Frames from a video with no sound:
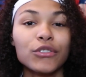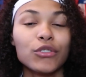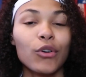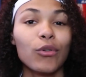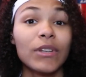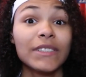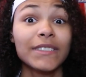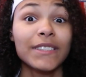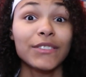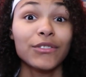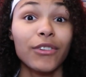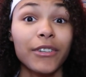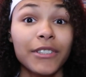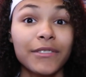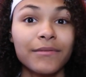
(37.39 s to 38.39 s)
So let's get
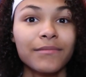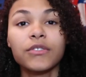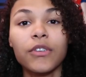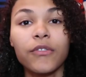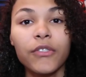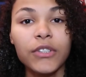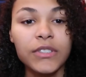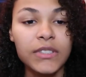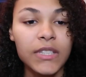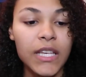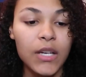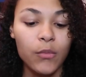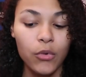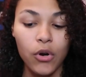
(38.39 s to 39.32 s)
started. So first thing,